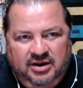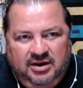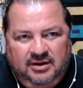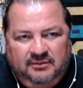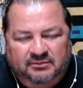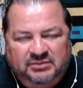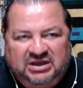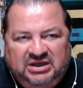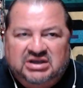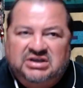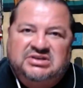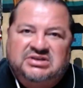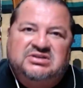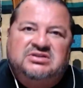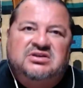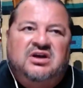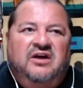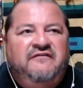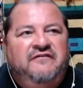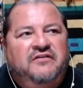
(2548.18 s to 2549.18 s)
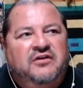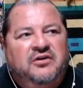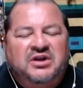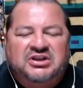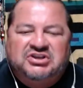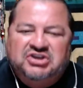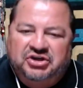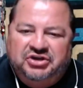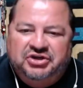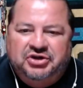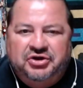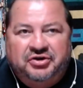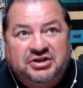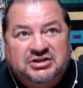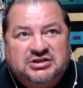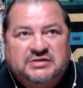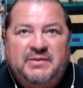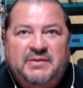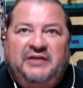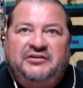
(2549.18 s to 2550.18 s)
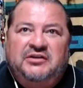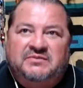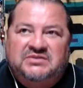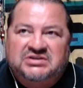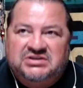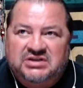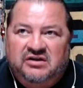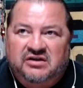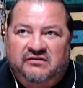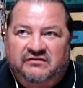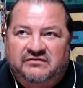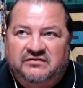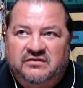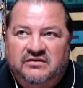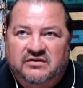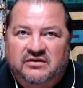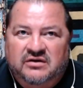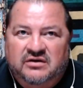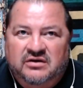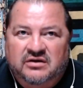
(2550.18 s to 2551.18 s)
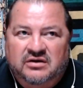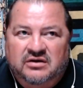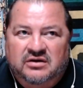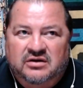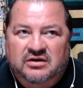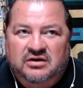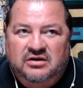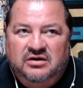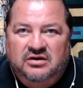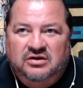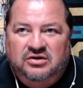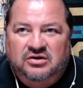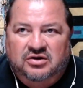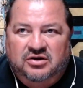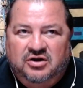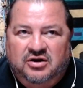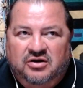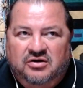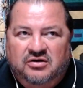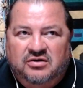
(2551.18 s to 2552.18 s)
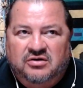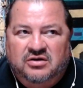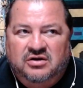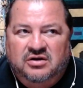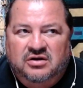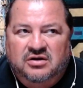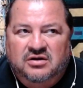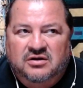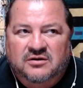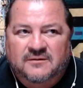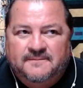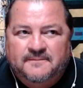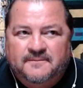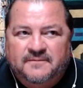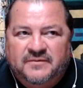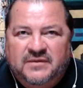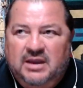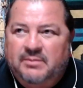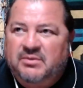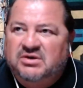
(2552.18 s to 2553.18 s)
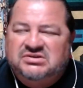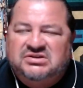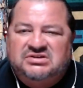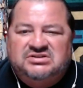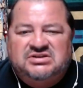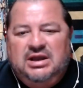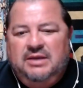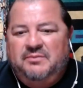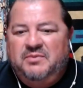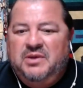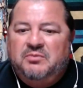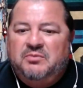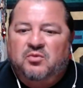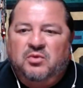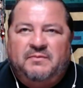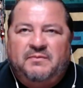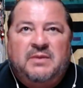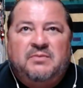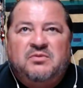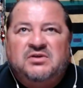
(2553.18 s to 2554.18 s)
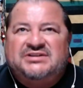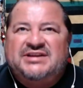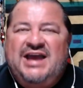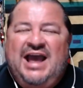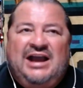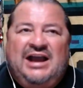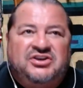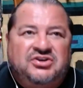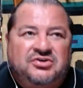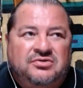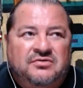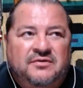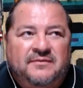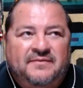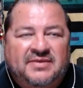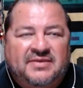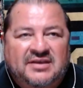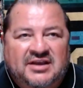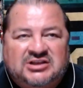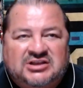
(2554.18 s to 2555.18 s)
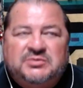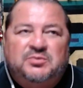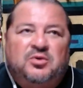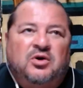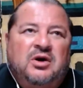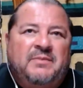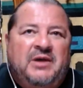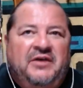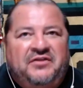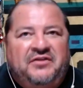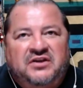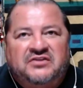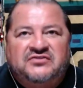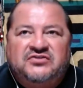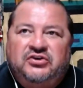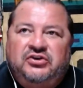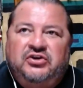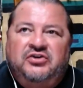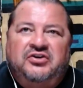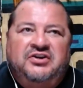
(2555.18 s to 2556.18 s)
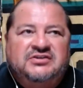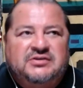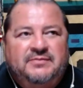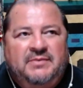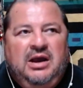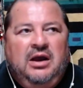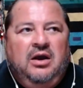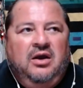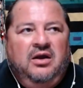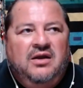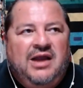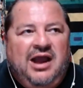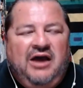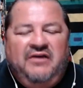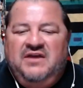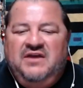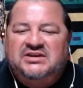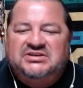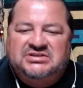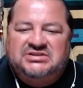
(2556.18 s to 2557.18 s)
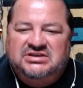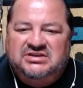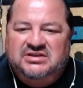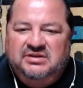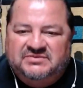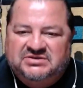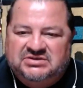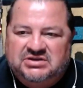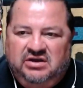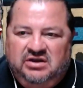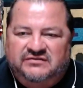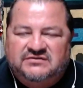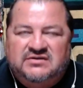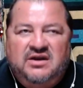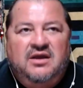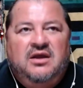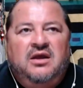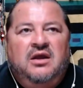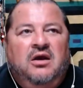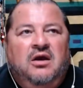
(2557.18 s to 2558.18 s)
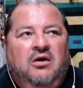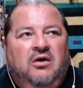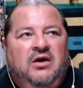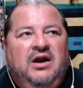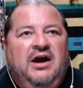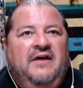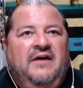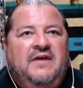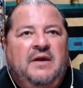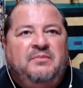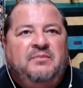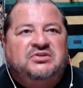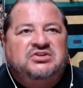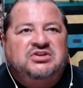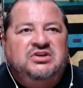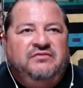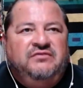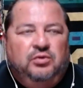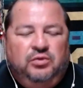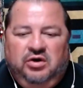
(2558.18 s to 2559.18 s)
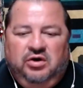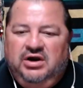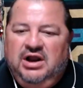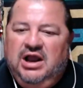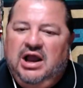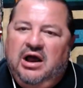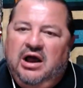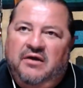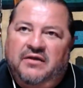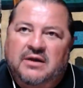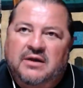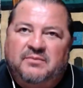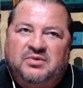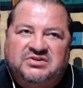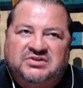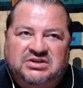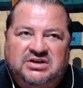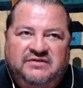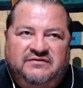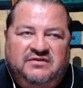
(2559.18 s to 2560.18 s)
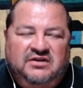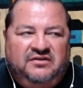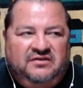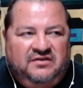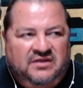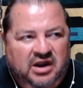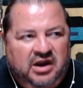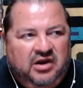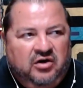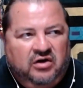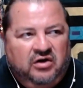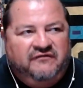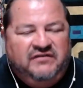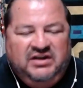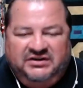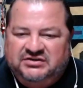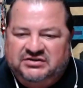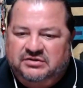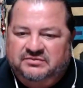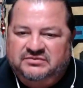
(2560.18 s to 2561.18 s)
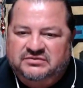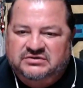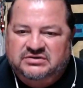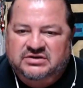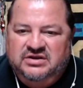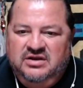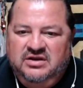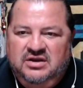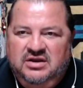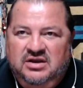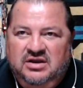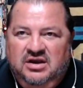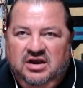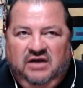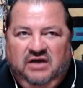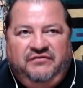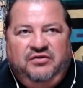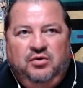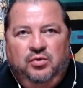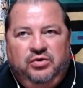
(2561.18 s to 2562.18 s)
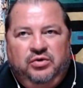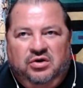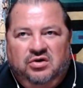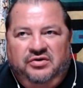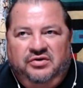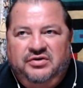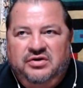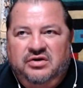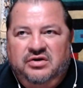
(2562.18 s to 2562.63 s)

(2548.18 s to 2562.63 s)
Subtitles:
because of their insecurities about themselves, you know? And most of the time, when people attack you, it's more about the insecurities about how they see themselves, or how they perceive the world, or how they perceive that they are victims of the world.